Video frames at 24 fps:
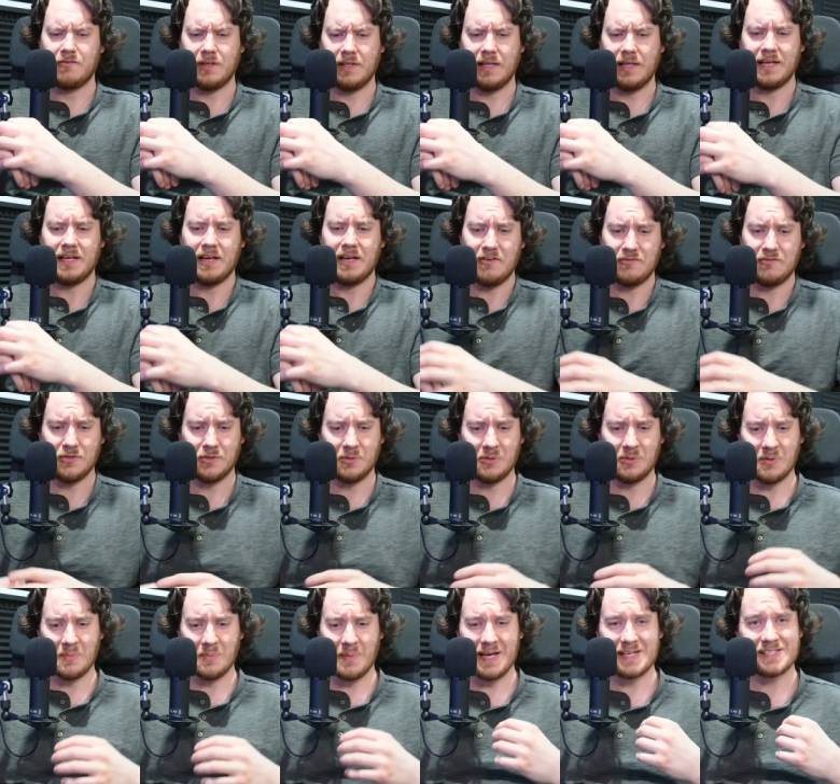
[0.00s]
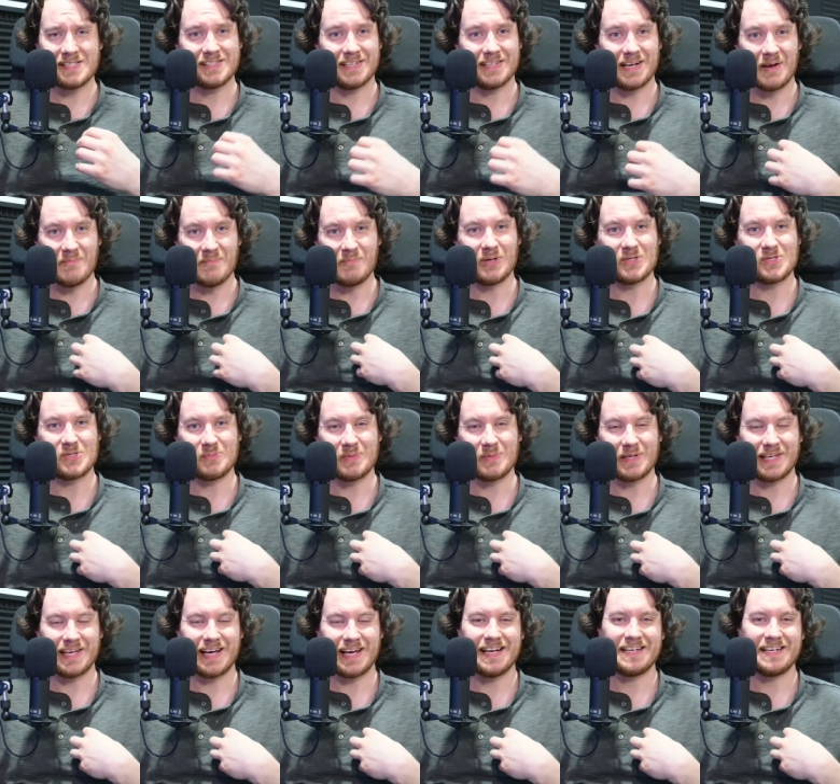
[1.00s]
like I've done the best that I
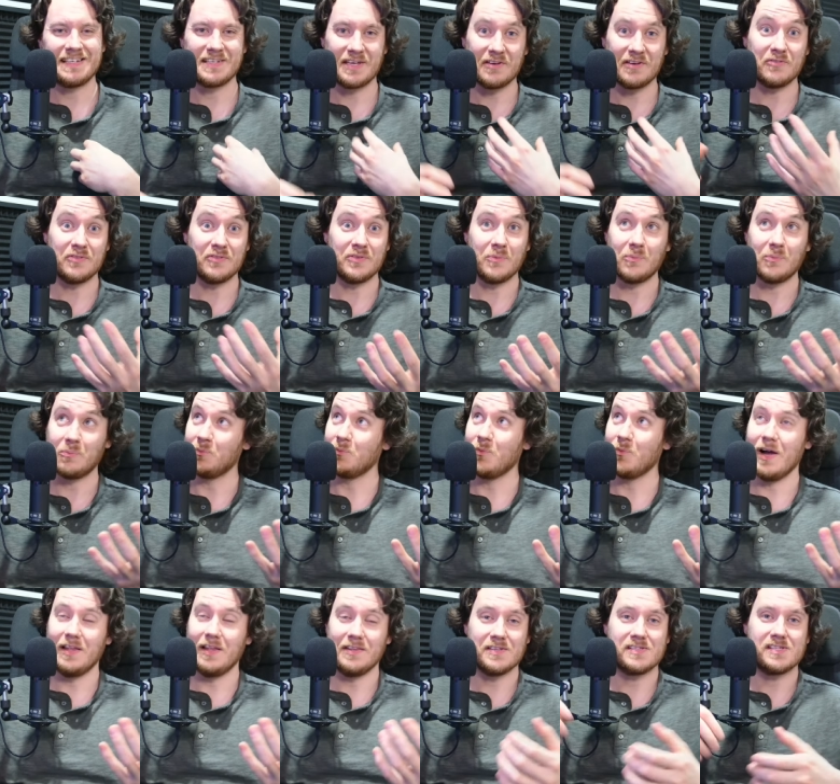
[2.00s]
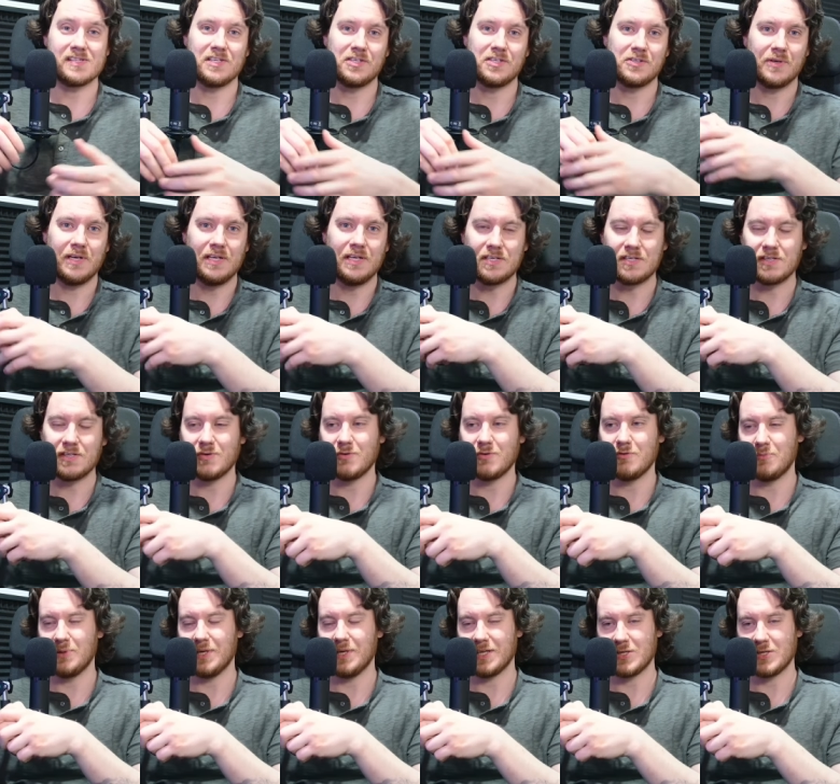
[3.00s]
possibly can, given the weather situation that
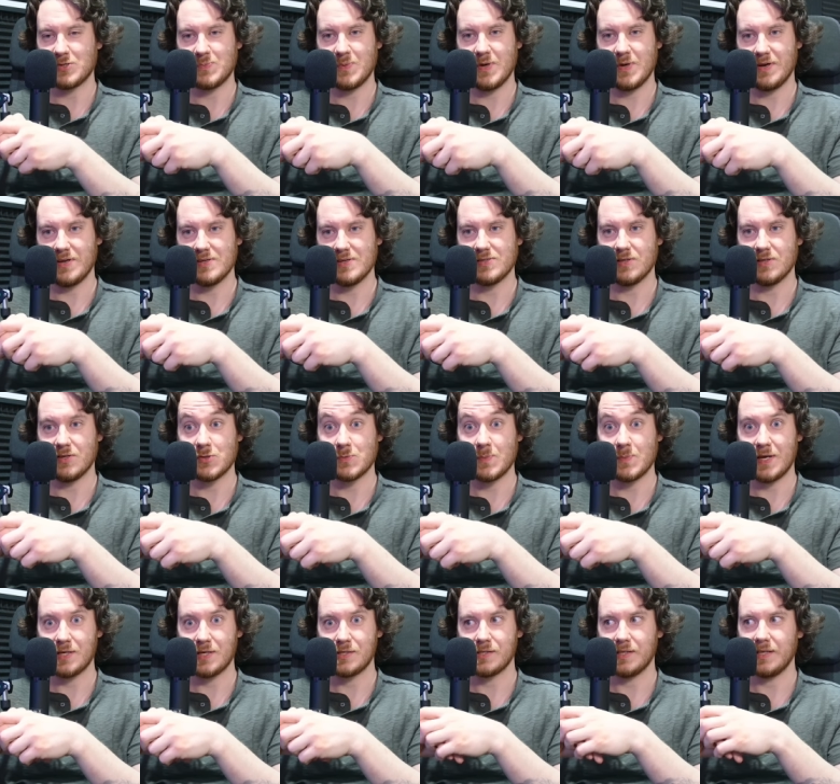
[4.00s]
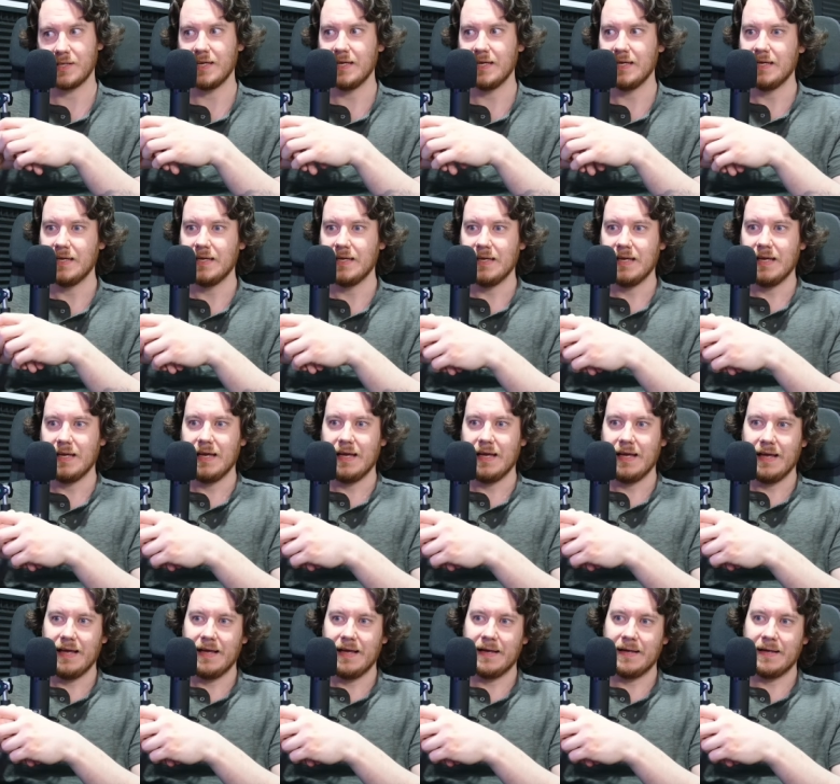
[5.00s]
we've been experiencing especially,
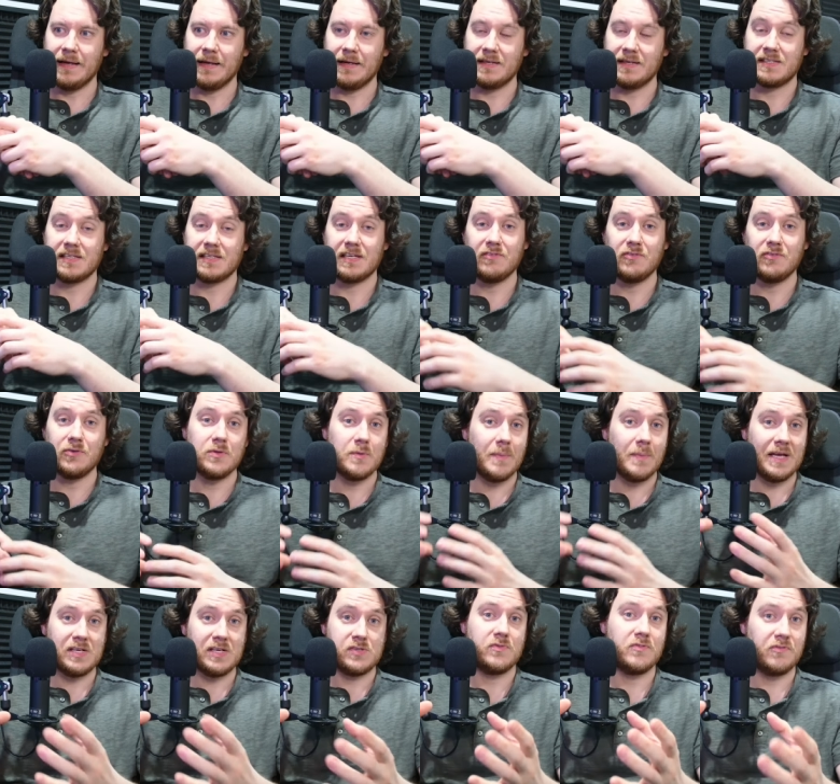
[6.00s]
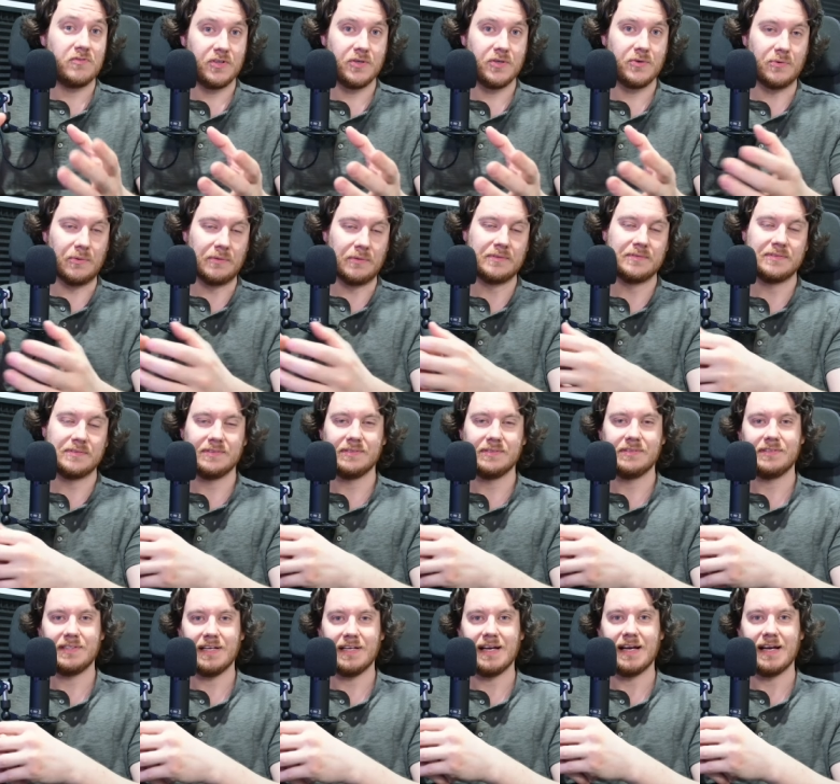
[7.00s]
uh, to give you the best review
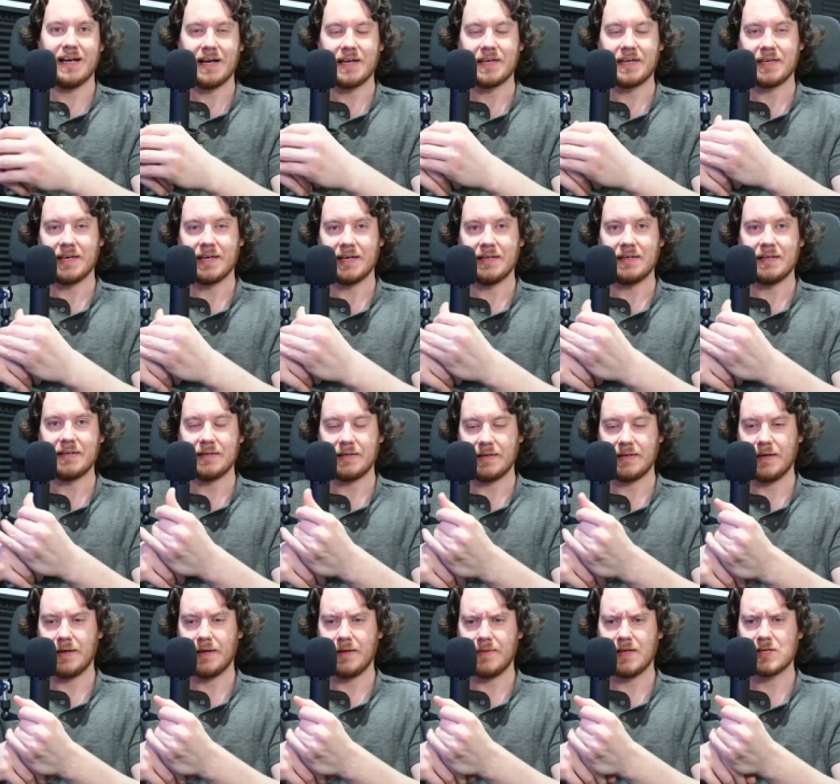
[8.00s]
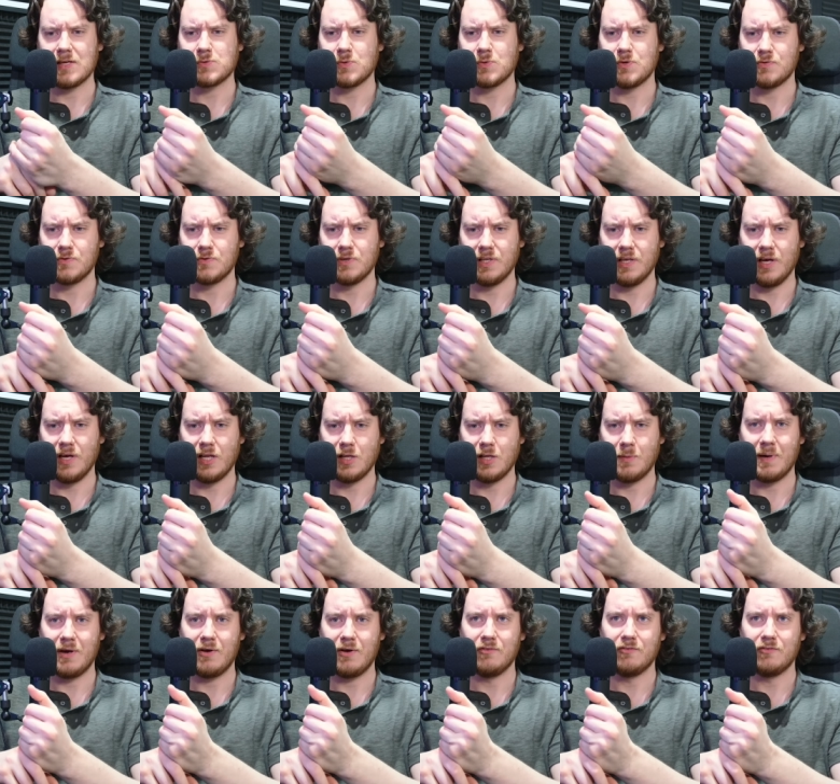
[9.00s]
that I can. And that's what it's really all
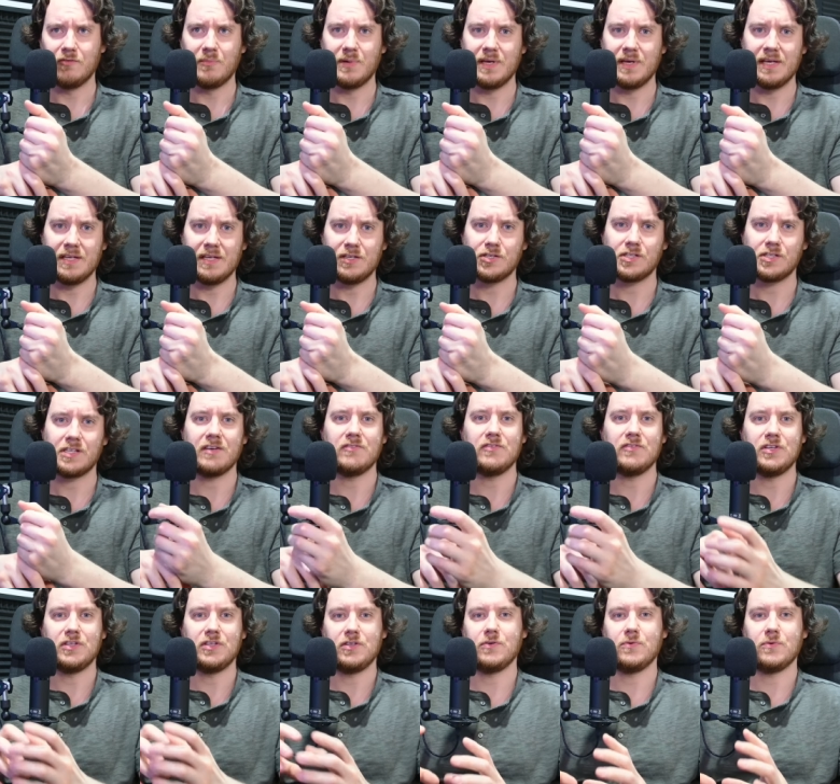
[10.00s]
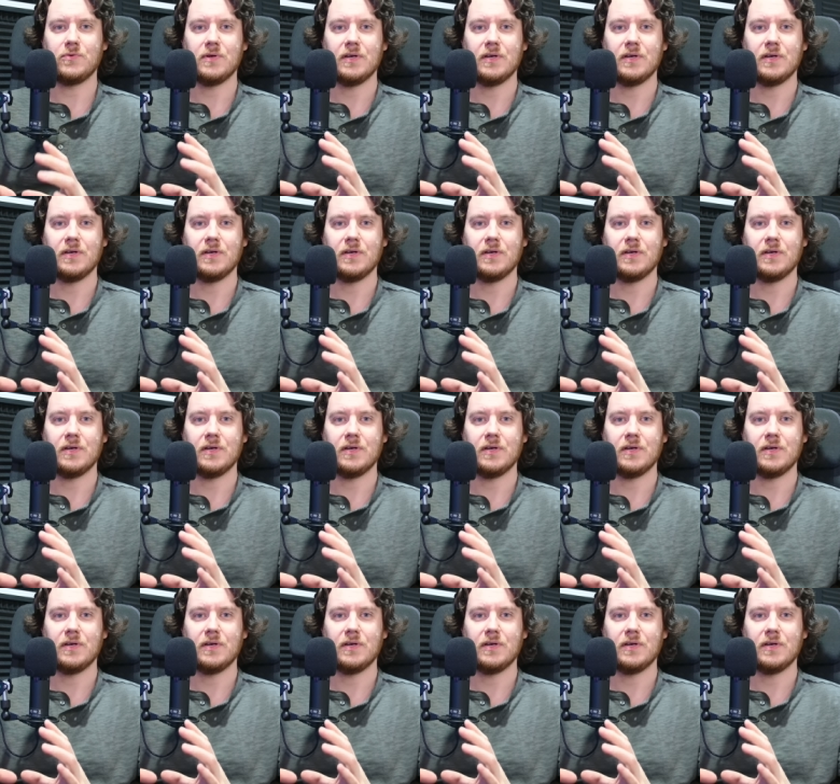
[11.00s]
about for me, just giving you